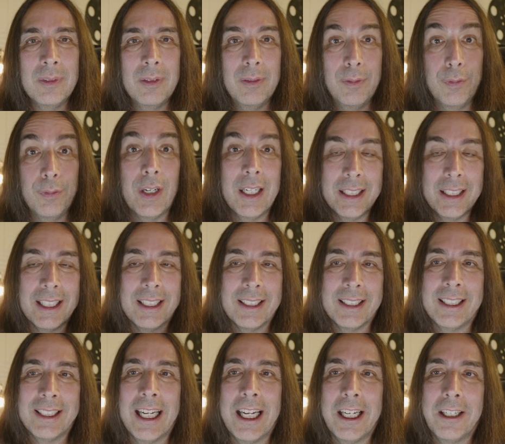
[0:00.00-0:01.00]
front and
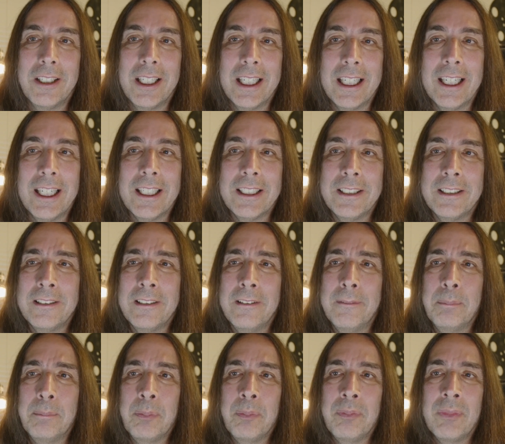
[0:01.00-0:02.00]
center, I guess,
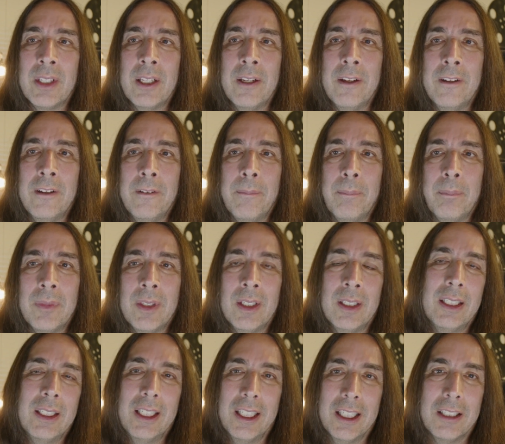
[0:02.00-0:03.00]

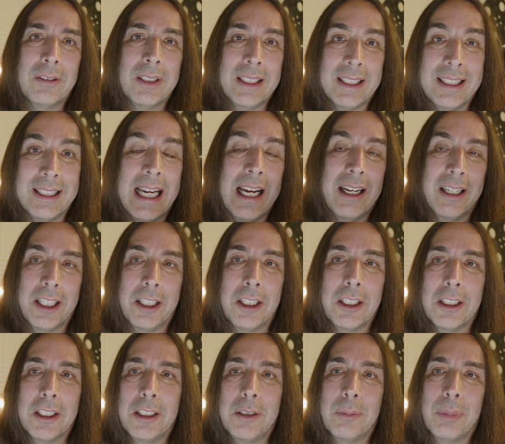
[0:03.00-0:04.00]
it sounded
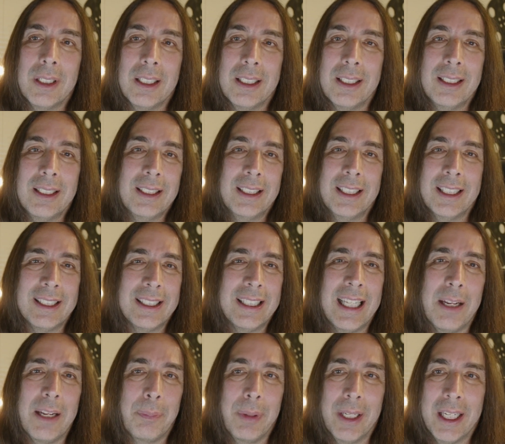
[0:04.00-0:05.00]
good, but just
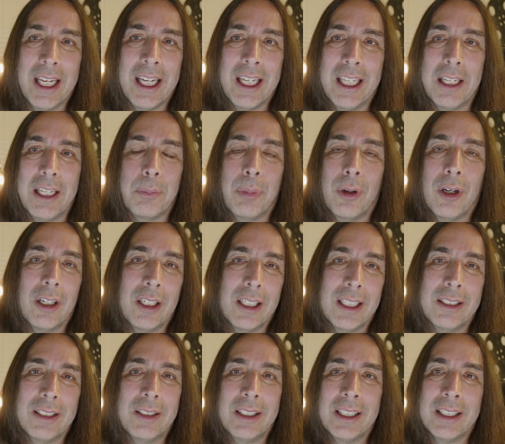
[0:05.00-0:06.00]
that beginning part,
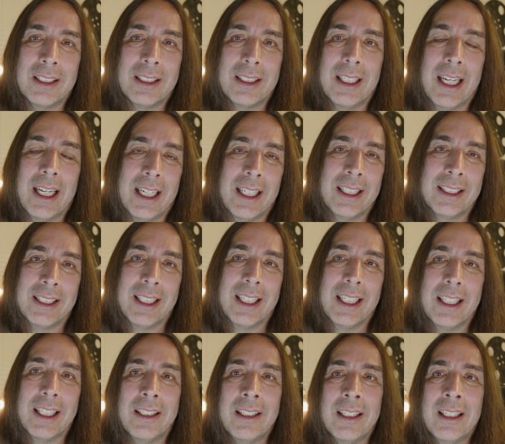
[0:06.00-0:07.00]
it just, like I
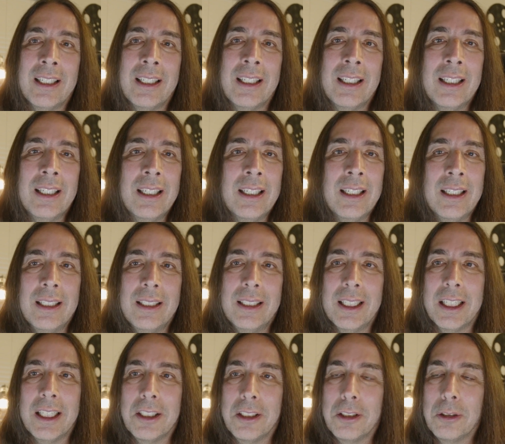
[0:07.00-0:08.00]
said,
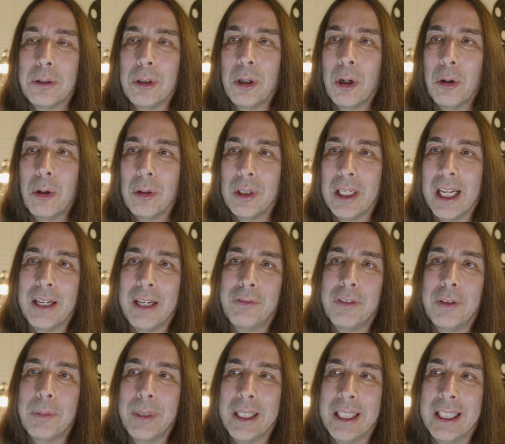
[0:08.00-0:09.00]
didn't do a whole lot
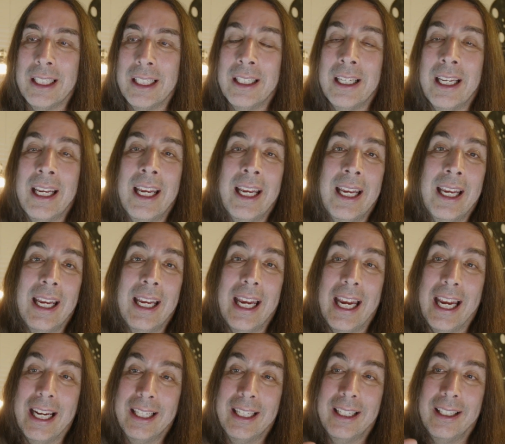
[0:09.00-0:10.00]
for me.
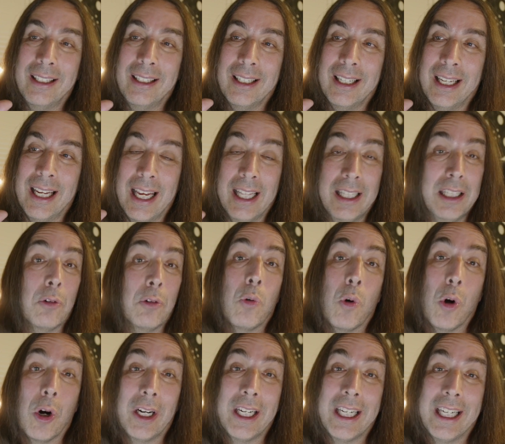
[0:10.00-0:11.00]
Had The
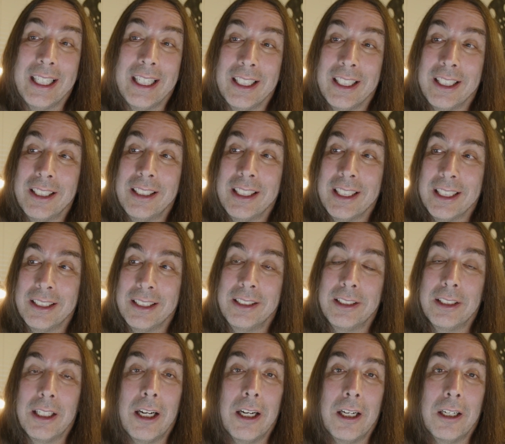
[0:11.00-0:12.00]
Warning done this
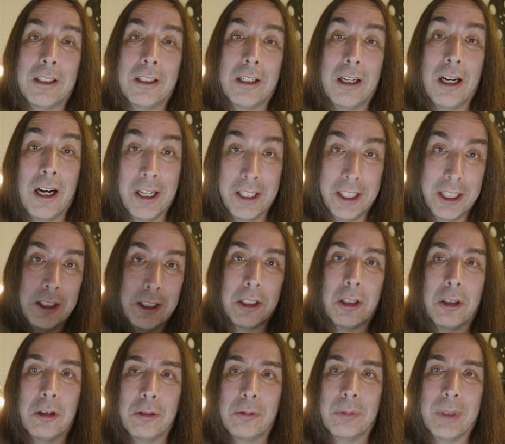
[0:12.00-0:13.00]
song on their
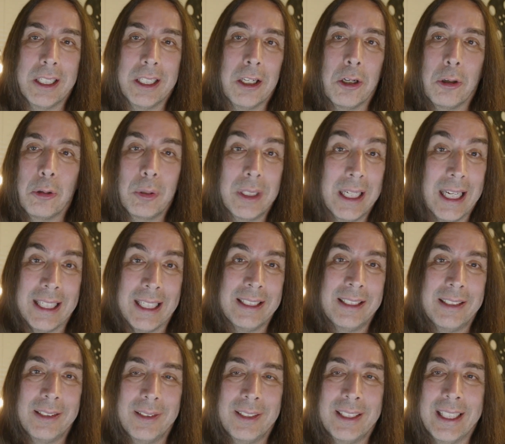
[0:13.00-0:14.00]
own with no
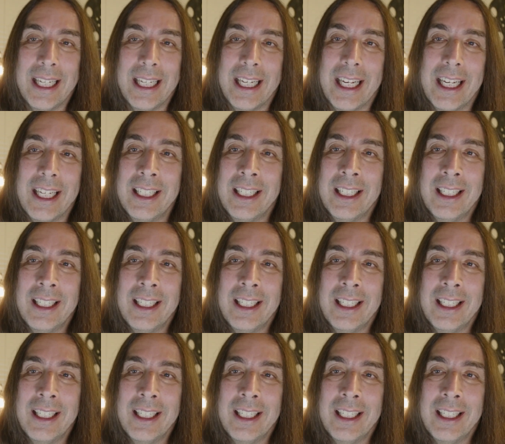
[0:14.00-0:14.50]
guest singing,